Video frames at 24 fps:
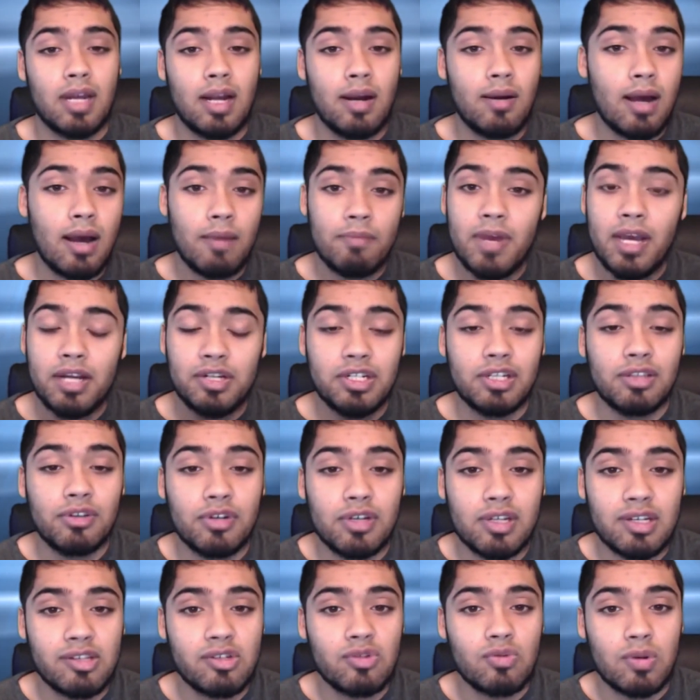I am actually
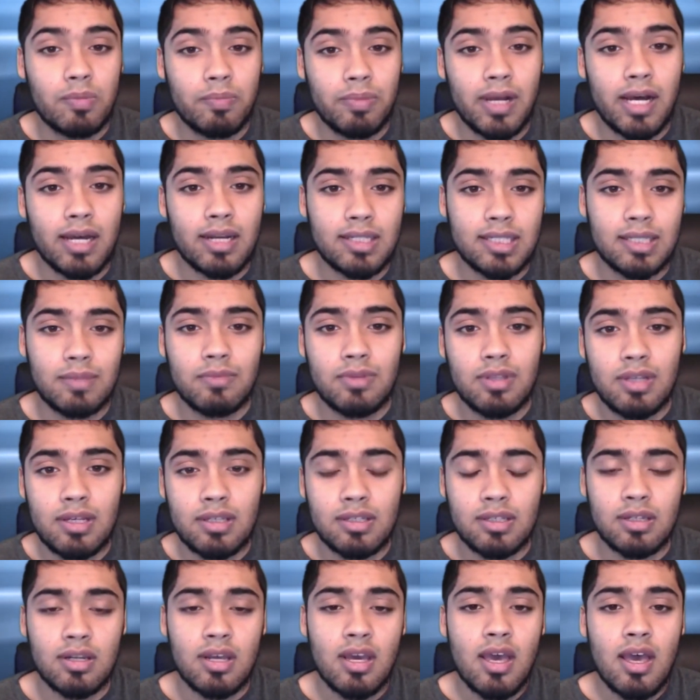looking to reply to some of these,
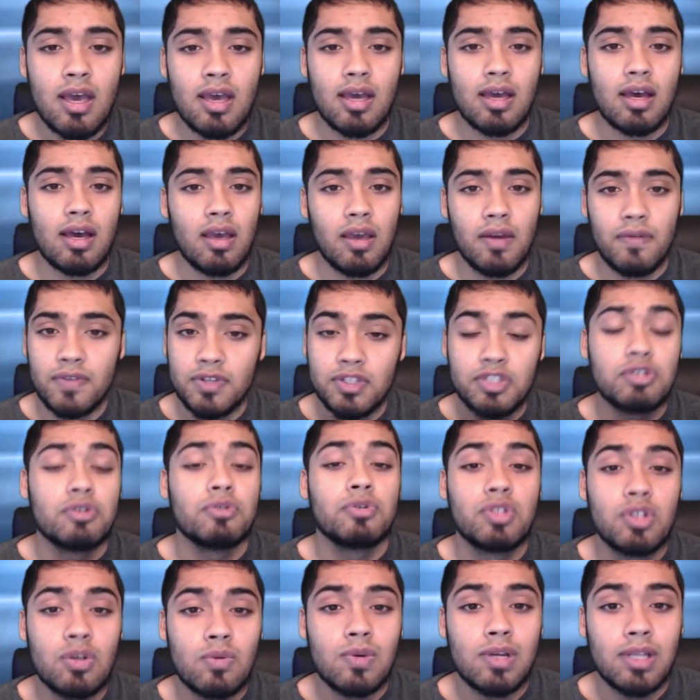and uh, if it's
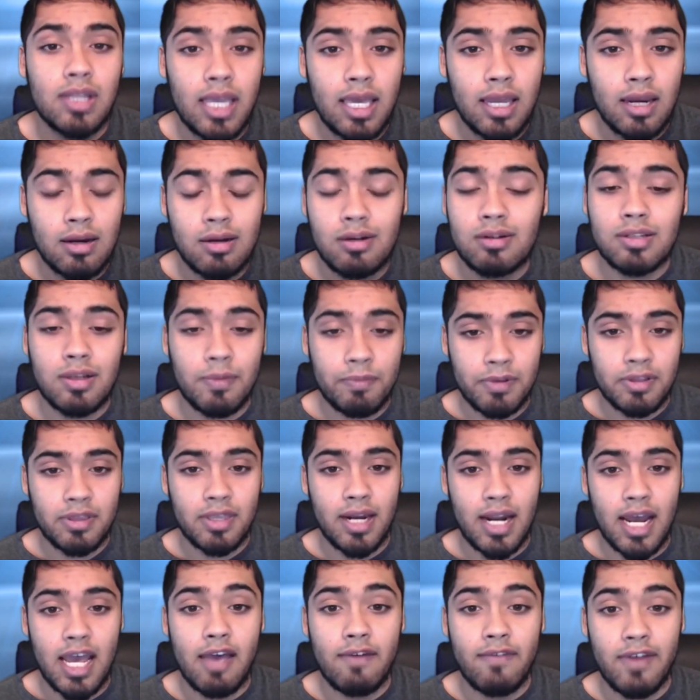YouTube related or something that
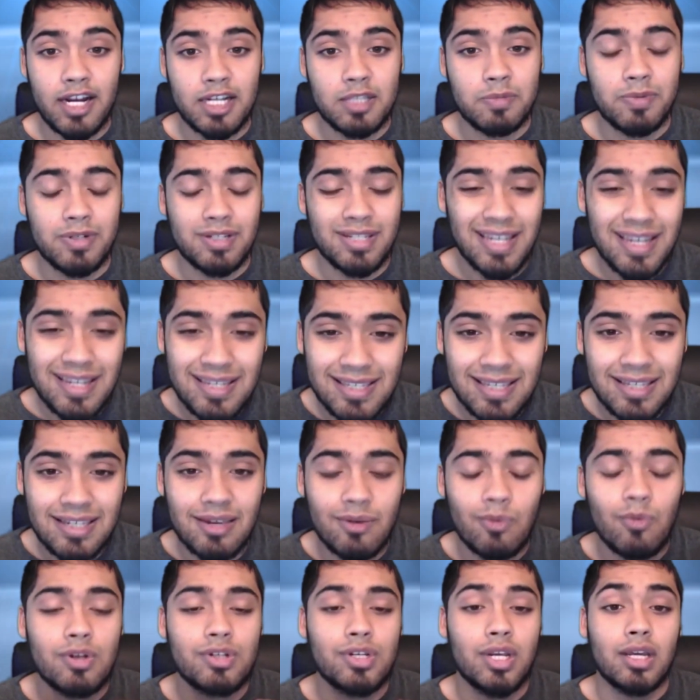I have expertise in
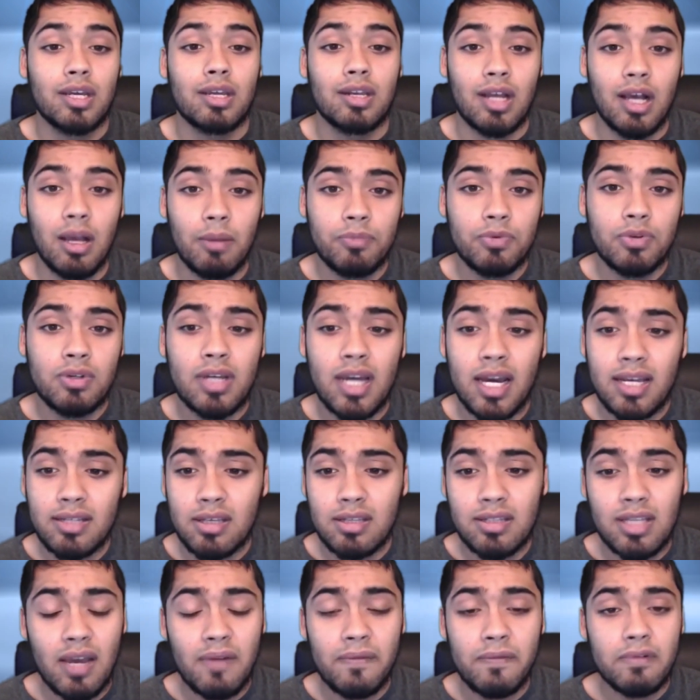in which I can help you guys, I
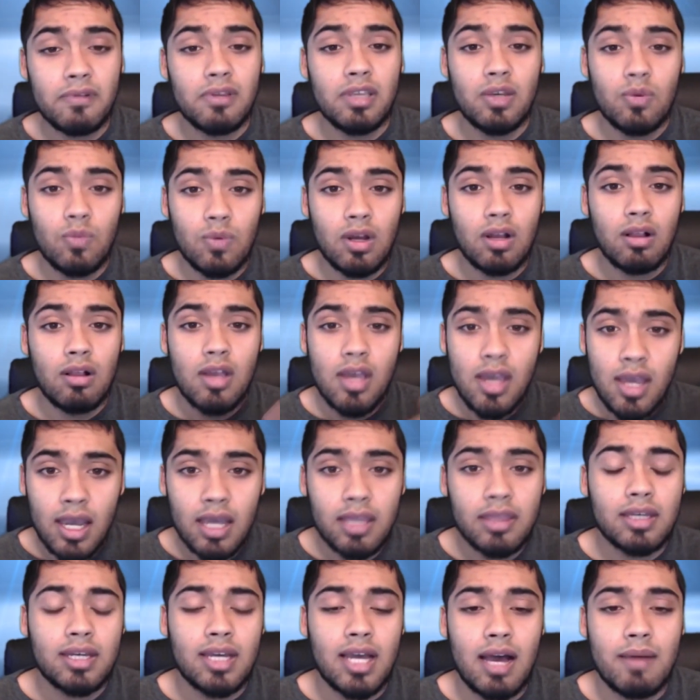definitely will in
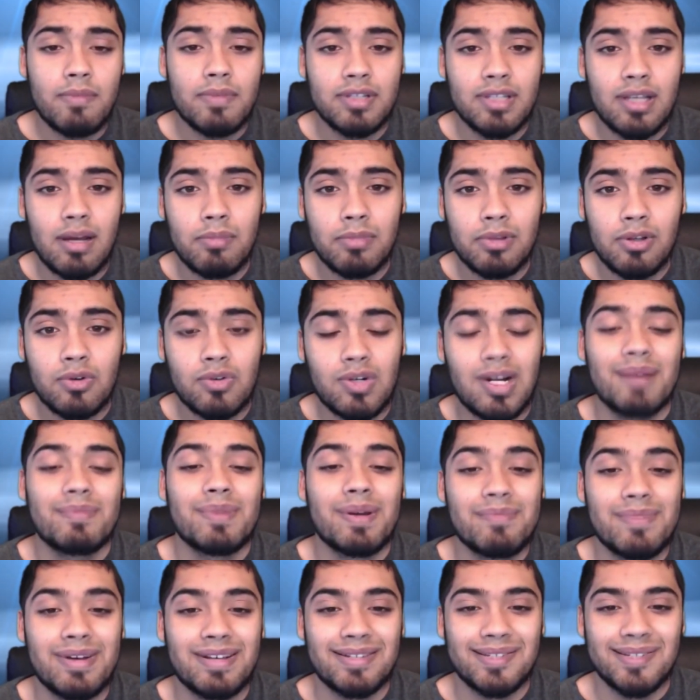the comments down below try my
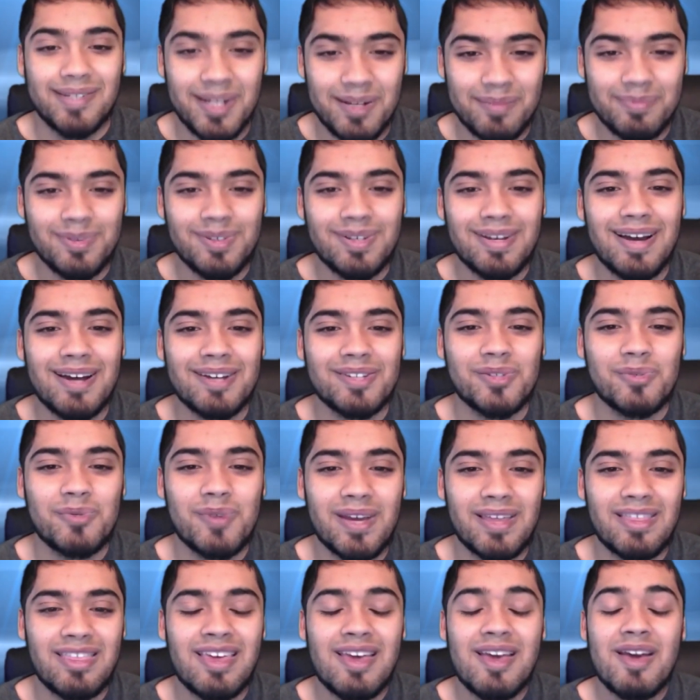best to help you guys
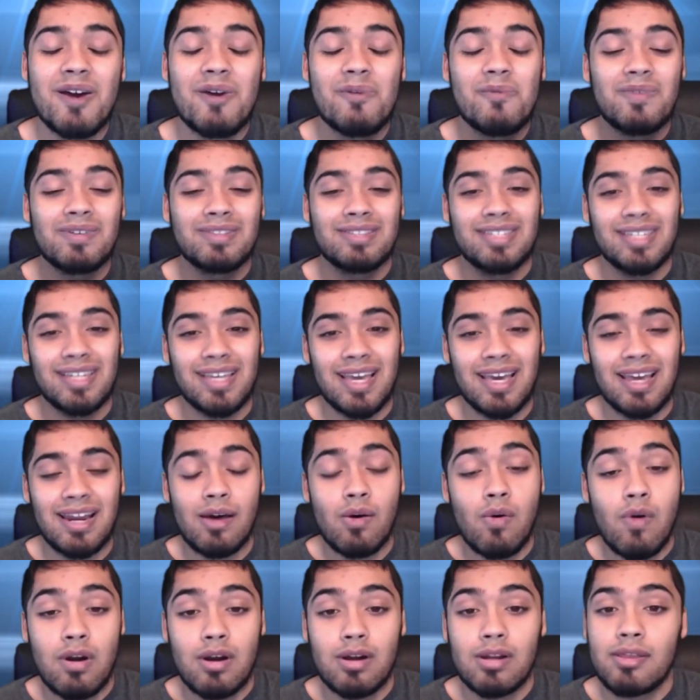with. Once again, I
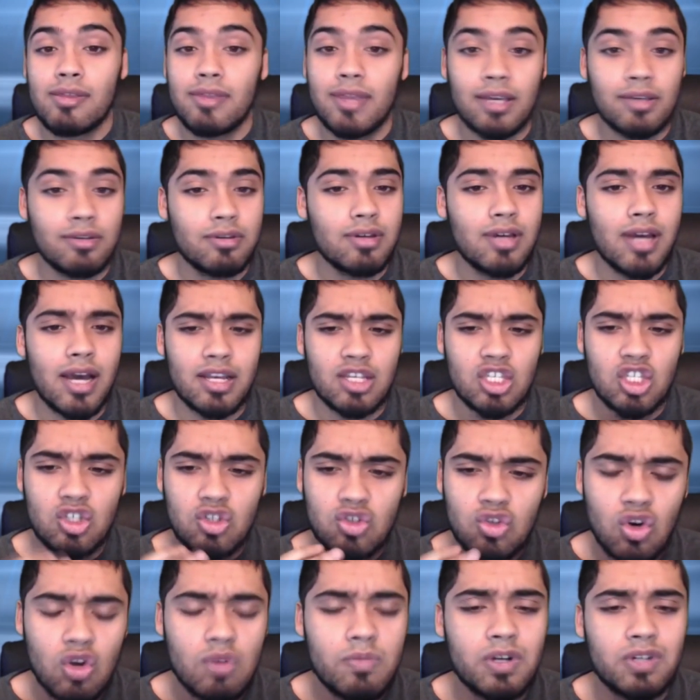wanted to thank you guys
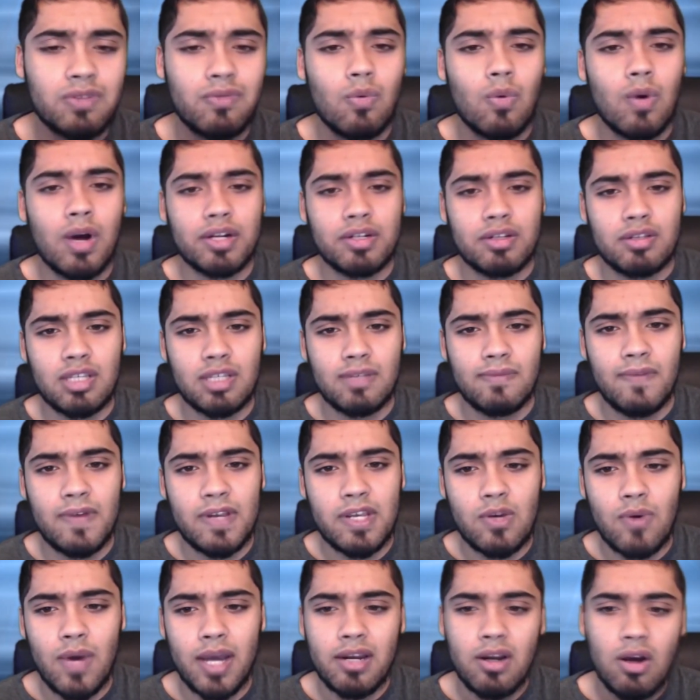so much for watching this
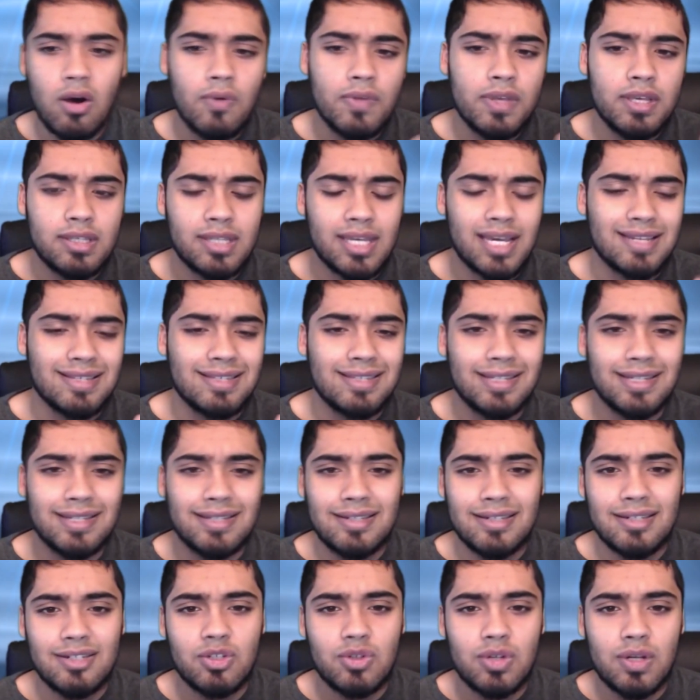video. I know these
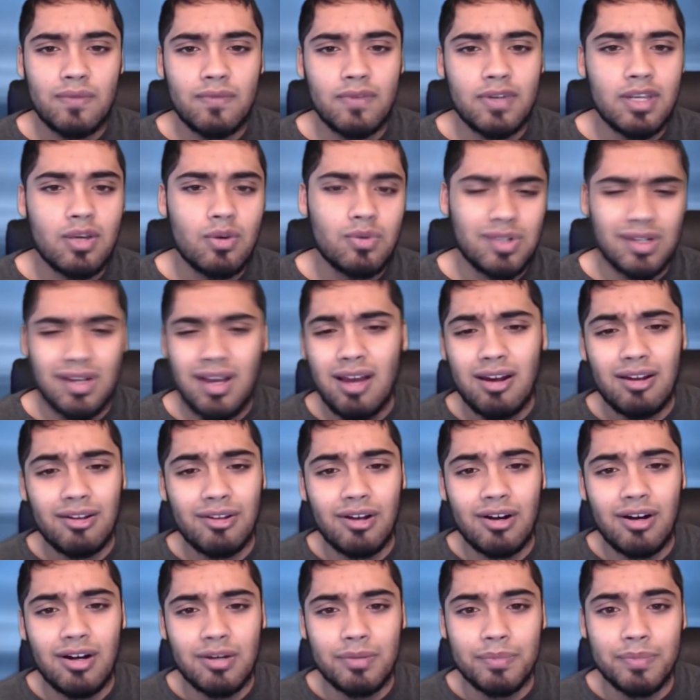STG Dream videos are kind of
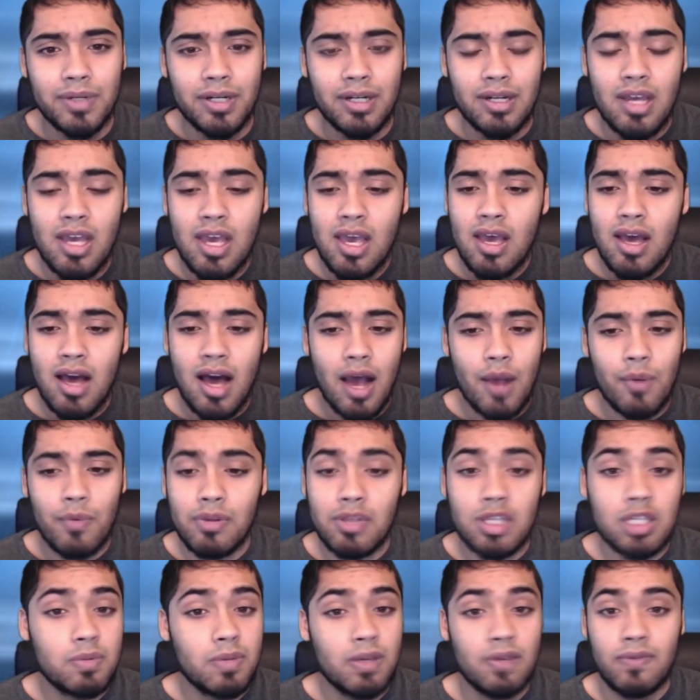long, but I
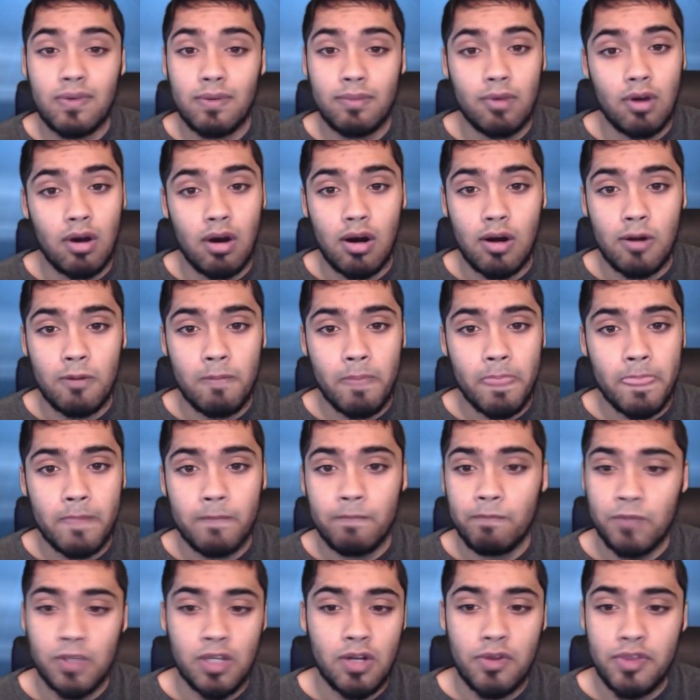really speak from the heart.
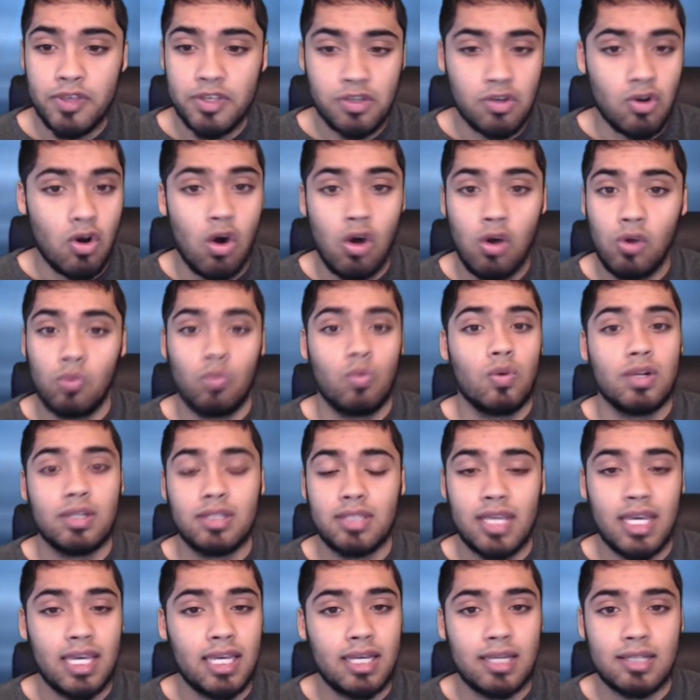You know, this is all in one
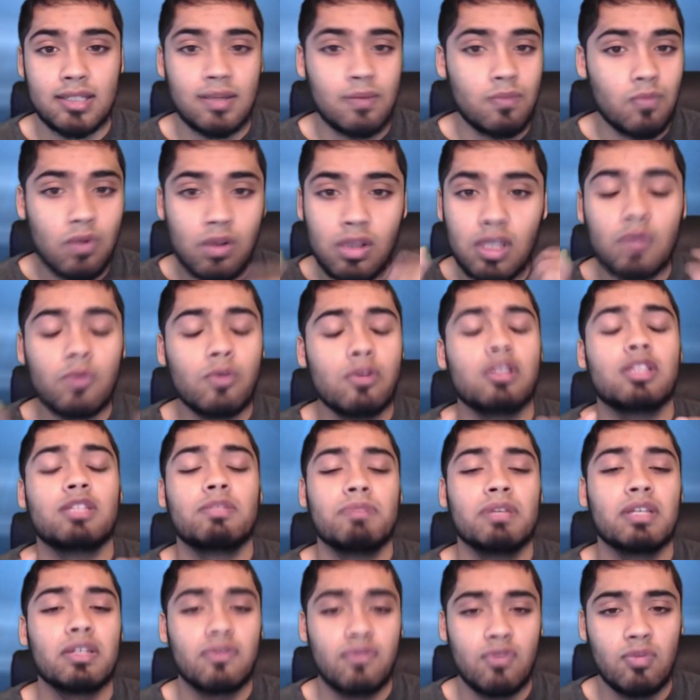take because I'm really, really
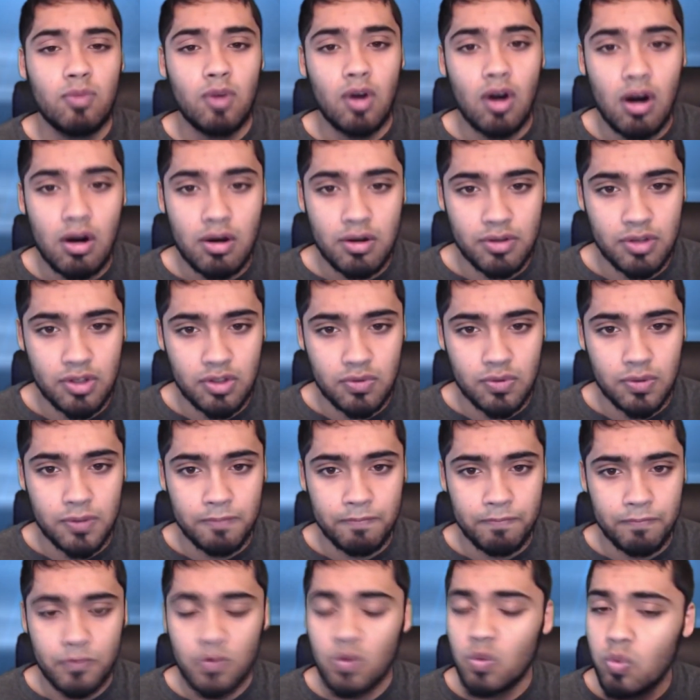speaking from the heart on this one
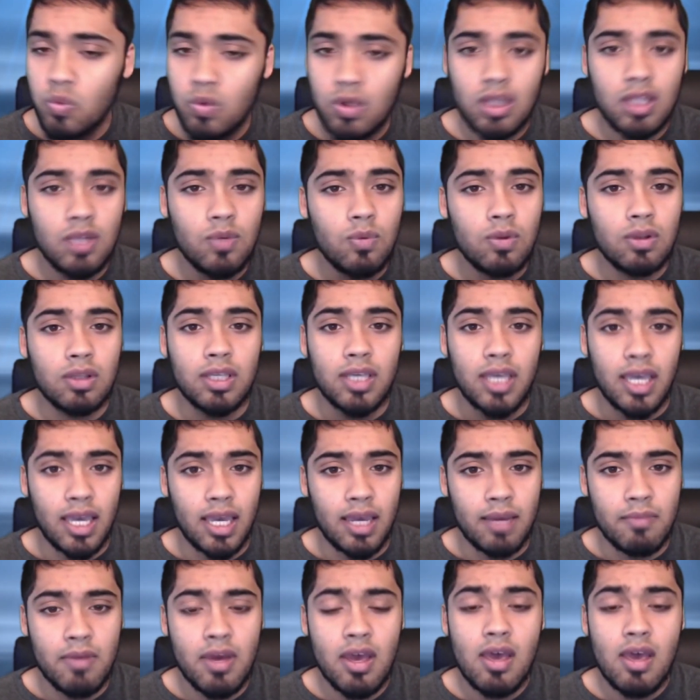really, really am.